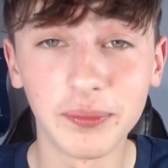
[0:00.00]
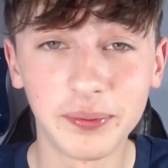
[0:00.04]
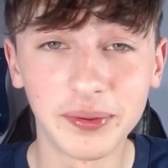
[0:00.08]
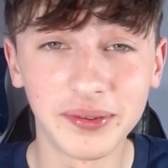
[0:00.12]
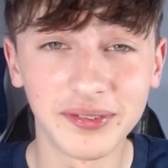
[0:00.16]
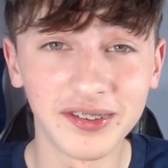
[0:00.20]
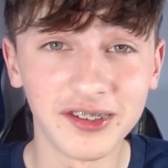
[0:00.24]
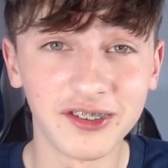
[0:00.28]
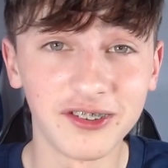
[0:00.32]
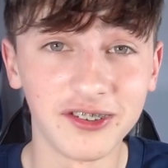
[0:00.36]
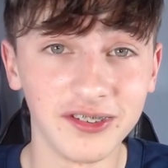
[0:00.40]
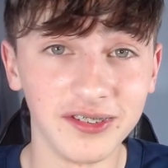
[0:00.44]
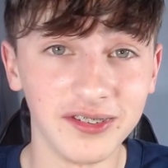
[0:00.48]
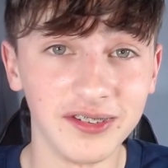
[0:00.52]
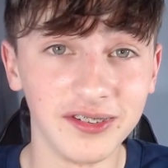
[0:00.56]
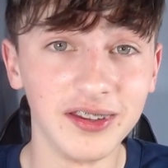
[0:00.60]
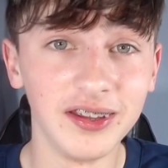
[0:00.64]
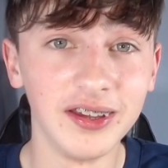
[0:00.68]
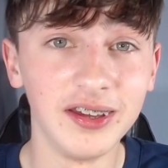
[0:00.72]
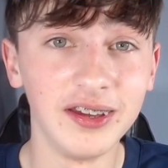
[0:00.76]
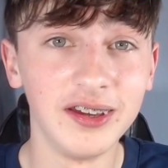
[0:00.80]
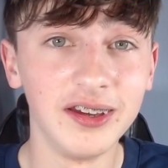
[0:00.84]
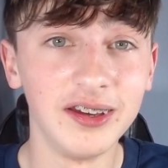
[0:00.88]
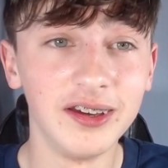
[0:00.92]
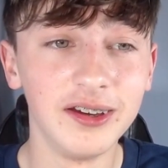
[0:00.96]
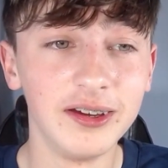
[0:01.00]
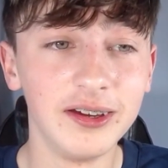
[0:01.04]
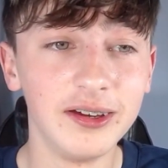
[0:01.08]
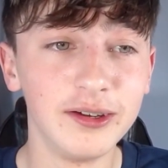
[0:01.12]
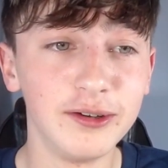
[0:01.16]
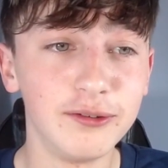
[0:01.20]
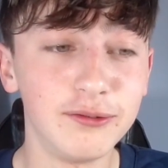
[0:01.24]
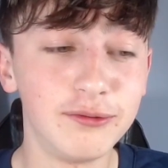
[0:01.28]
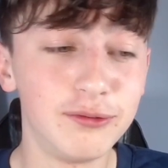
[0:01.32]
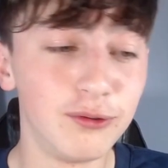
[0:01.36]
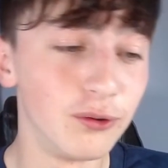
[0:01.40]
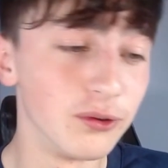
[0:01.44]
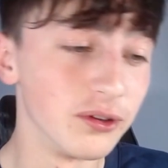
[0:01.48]
position
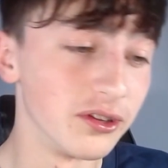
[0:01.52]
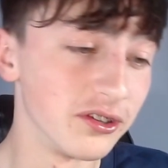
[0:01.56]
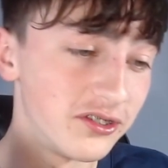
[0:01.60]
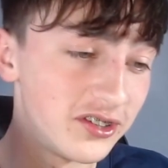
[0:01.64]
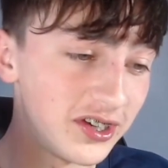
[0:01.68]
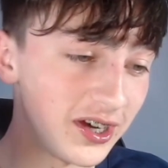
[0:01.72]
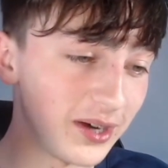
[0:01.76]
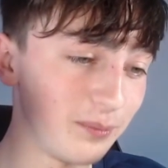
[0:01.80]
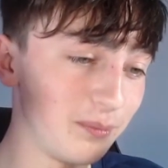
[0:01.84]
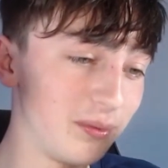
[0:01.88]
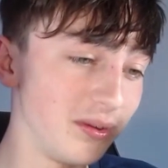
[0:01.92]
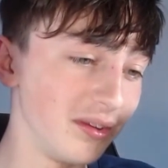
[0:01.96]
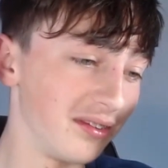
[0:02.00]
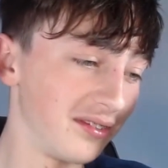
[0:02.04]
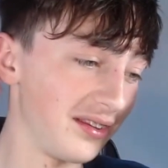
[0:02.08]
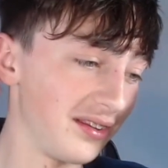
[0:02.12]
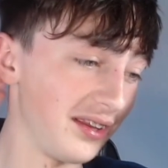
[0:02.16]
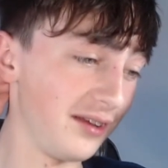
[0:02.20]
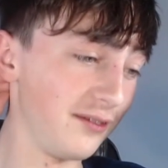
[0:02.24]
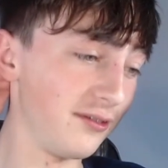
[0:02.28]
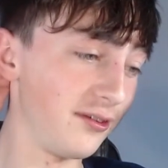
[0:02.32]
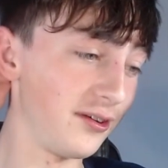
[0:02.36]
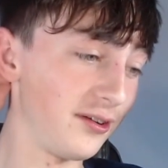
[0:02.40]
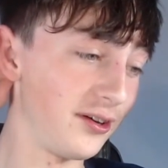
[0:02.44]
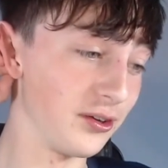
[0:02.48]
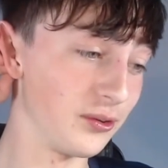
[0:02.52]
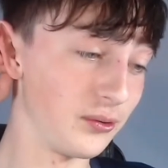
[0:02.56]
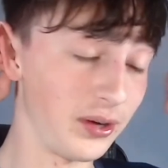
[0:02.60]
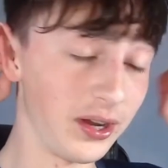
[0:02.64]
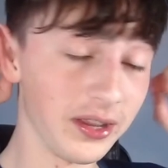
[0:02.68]
for the Champions League final.